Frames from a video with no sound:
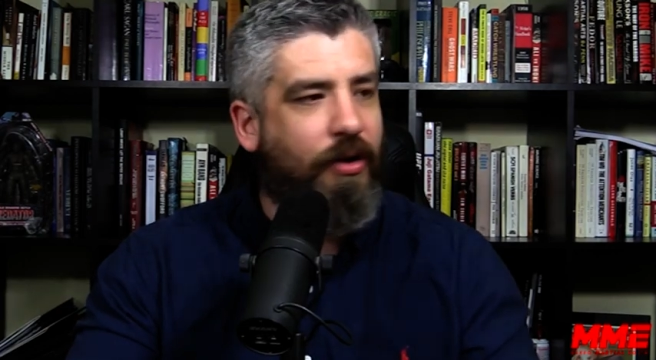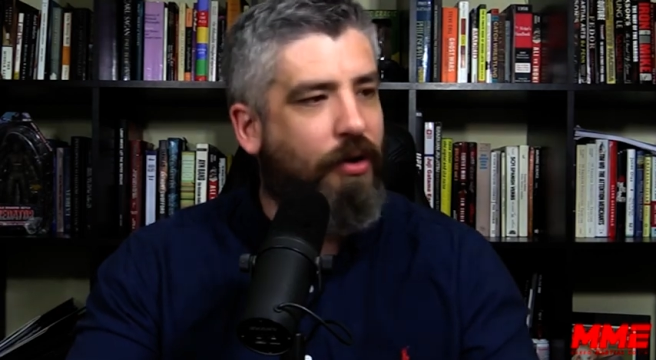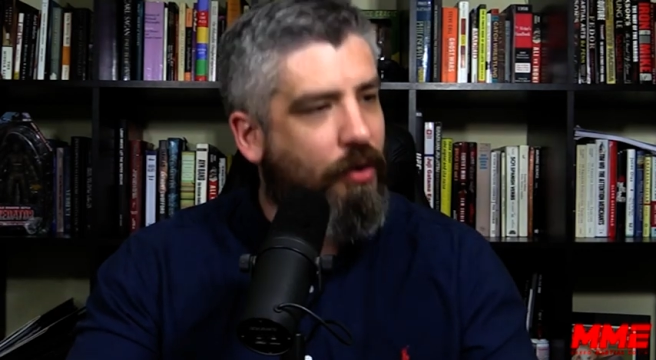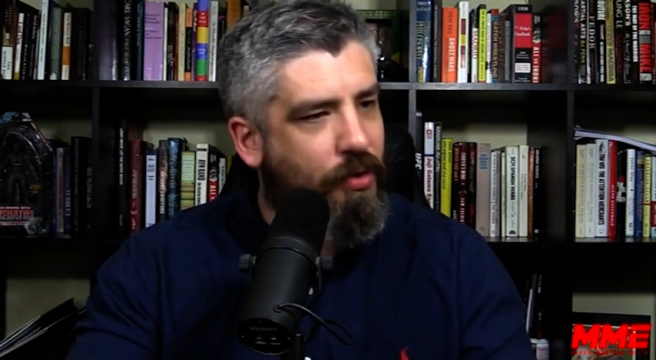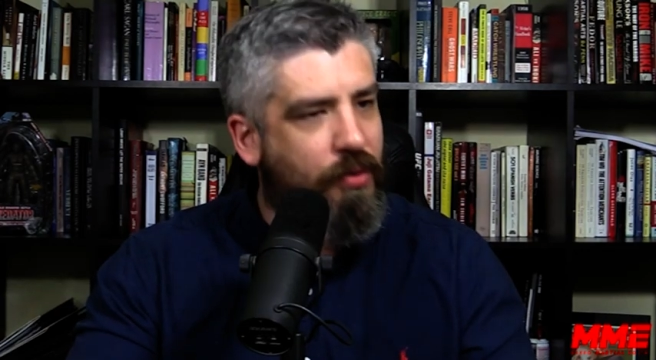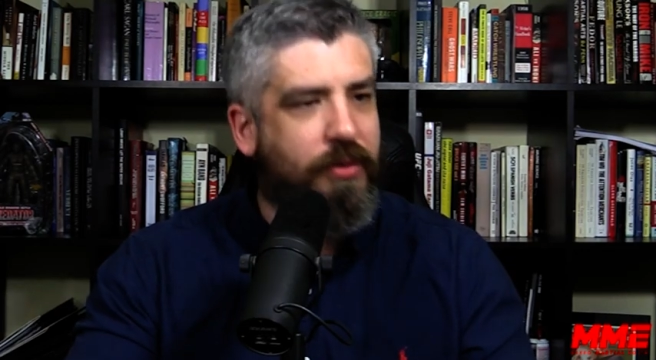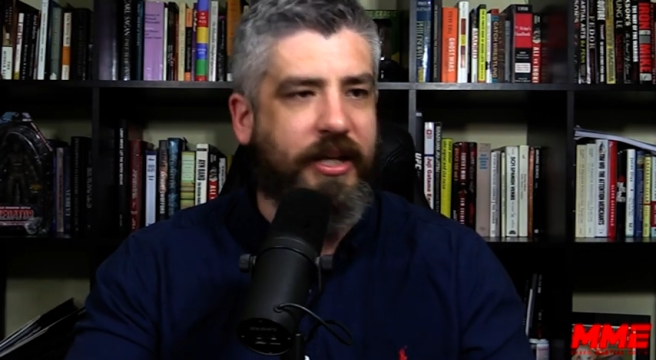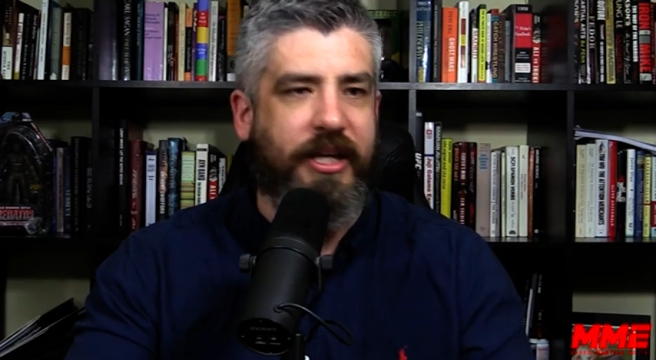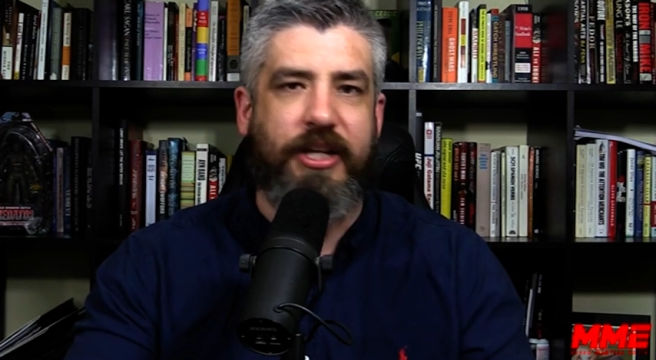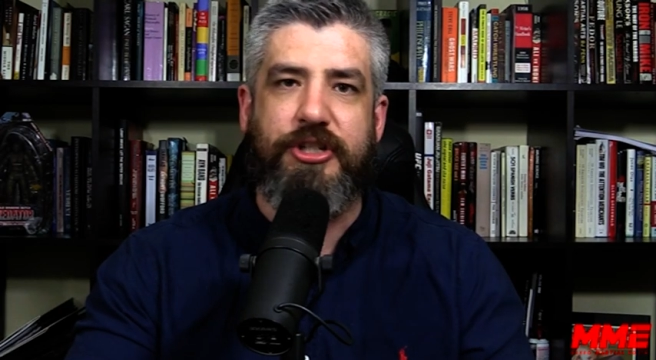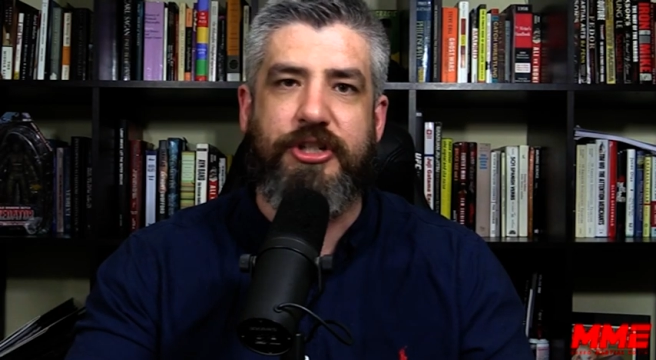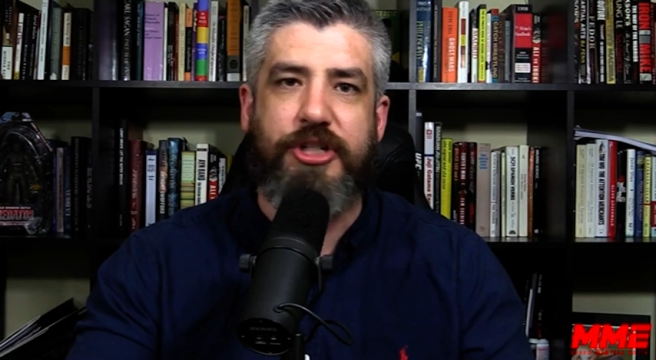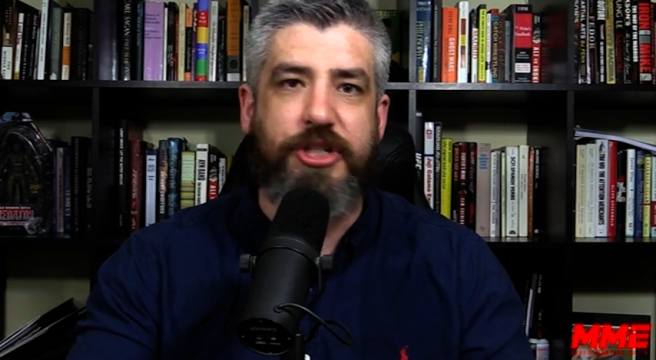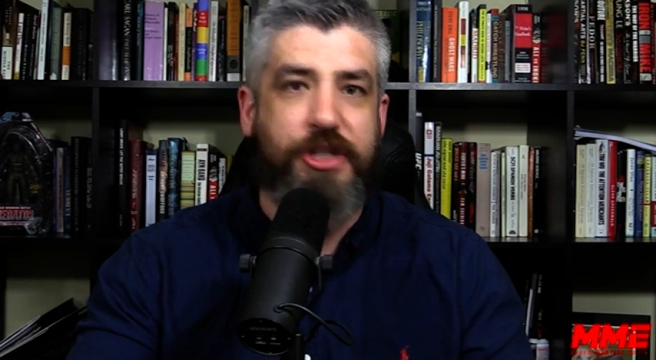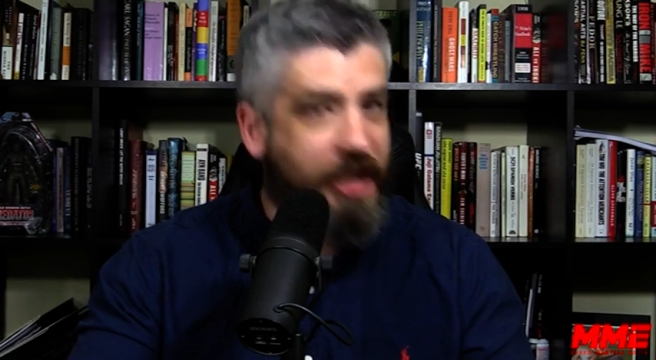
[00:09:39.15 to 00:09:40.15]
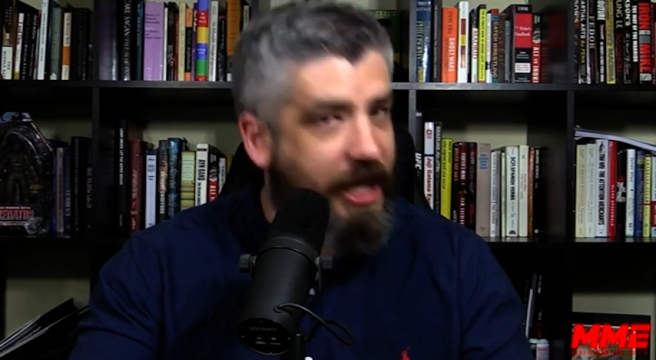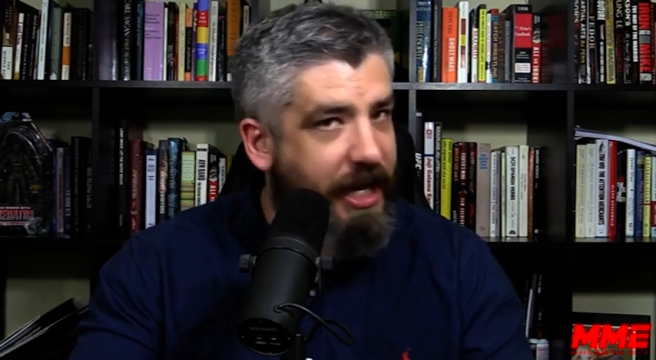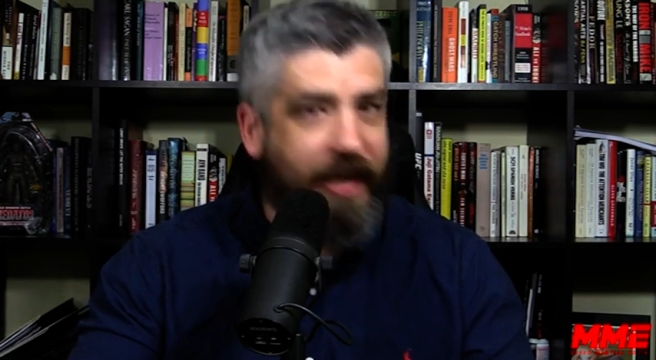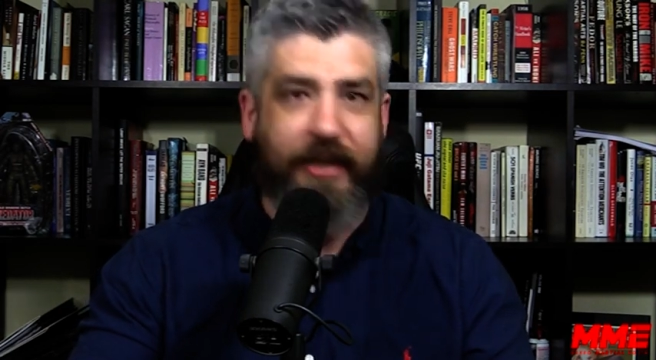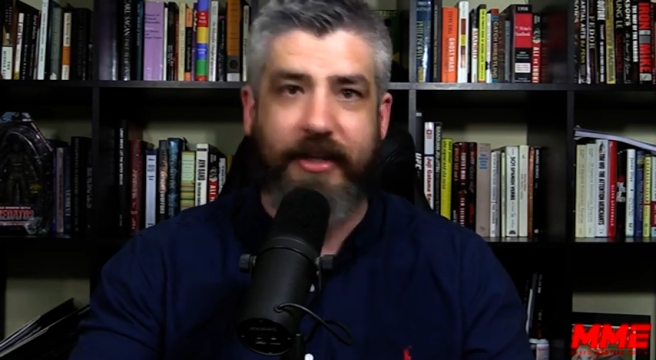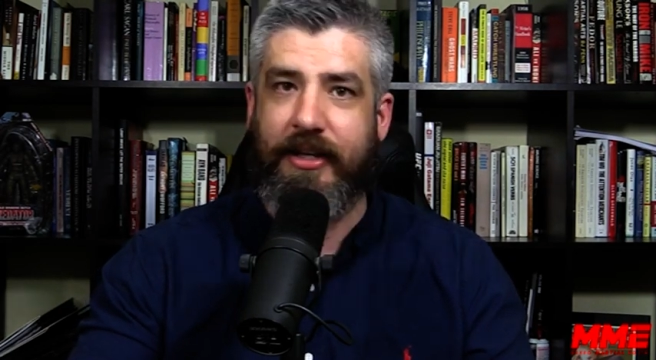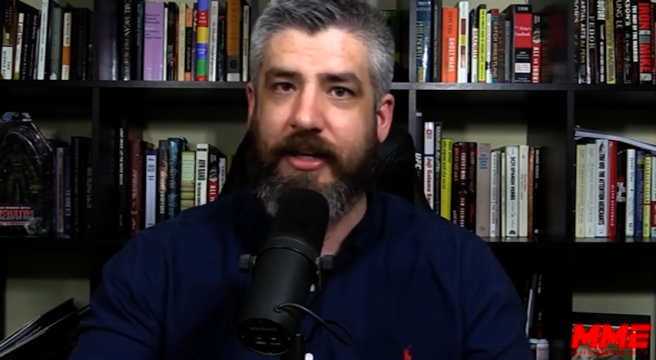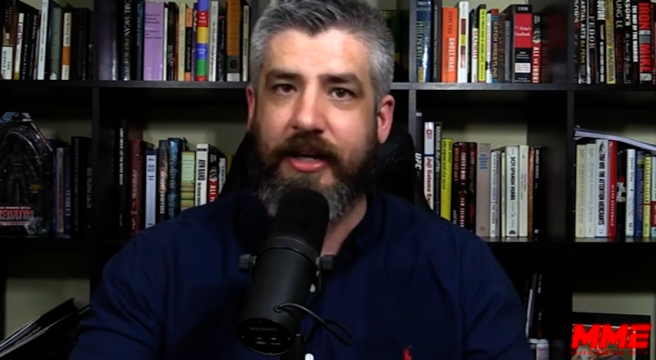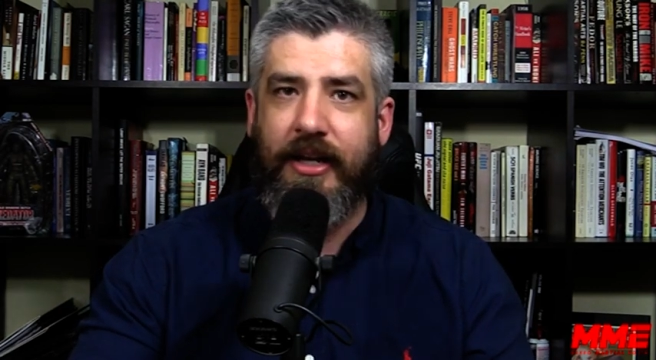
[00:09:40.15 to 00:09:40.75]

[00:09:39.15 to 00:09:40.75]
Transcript: Holy shit.